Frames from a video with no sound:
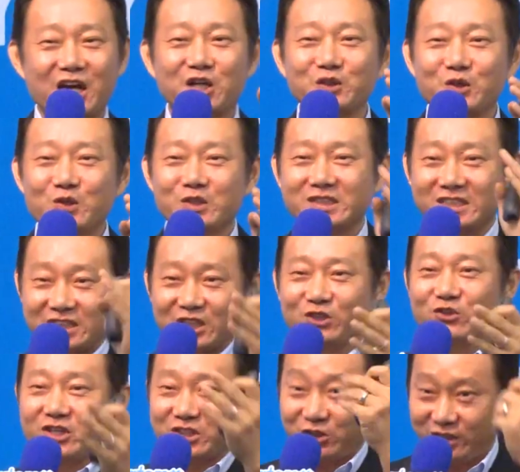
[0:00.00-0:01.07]
technology
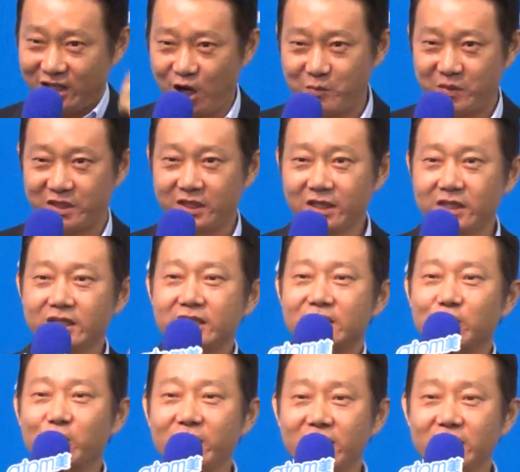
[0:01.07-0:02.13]
generation coming.
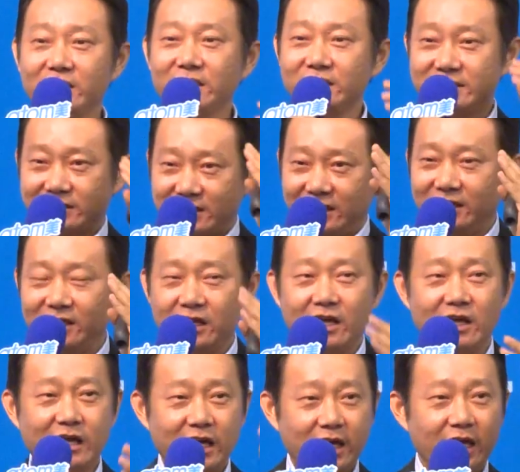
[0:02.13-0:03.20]
He already see
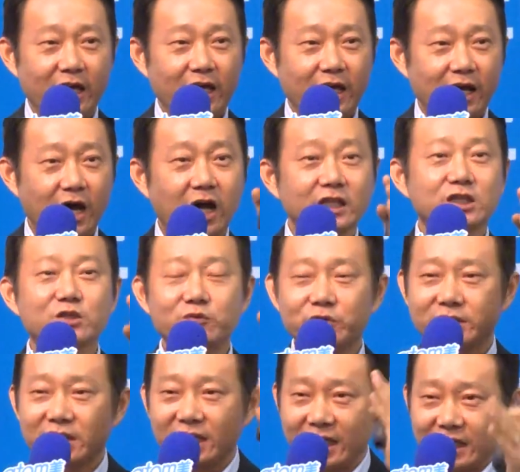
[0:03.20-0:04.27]

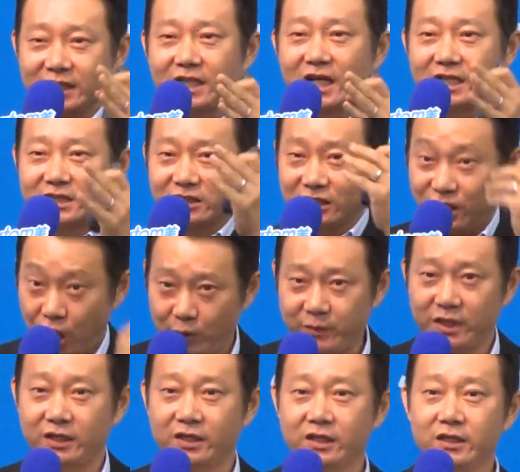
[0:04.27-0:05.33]
artificial intelligence
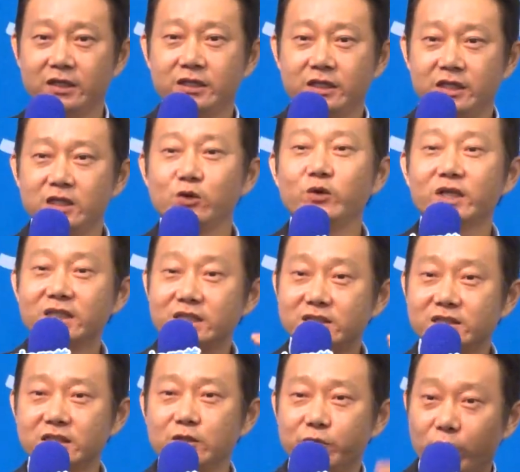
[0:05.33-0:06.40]
coming. He already
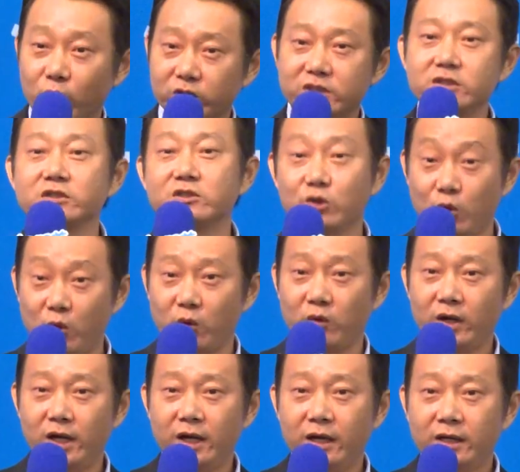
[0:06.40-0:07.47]
see 40 years ago.
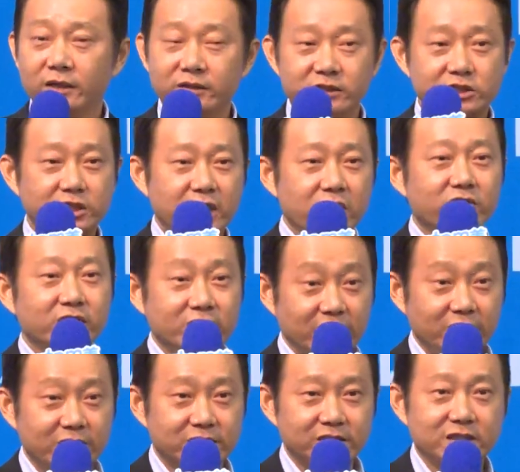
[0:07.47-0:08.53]
The scary
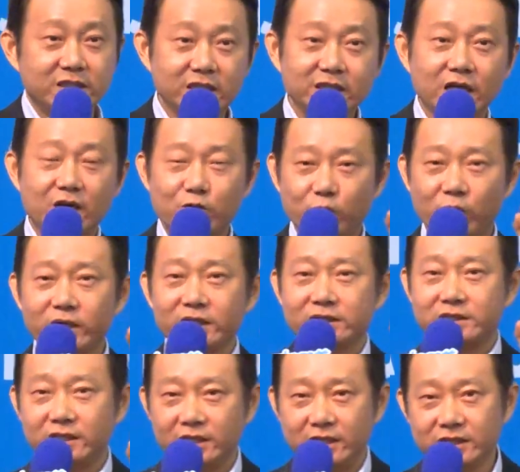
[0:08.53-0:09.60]
thing is he now what he
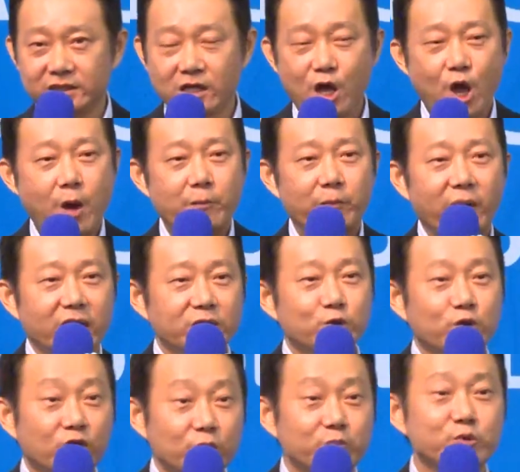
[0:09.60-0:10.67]
sees is
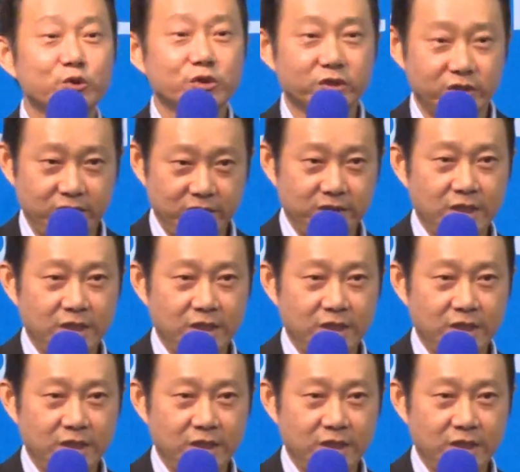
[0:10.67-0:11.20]
biocomputer.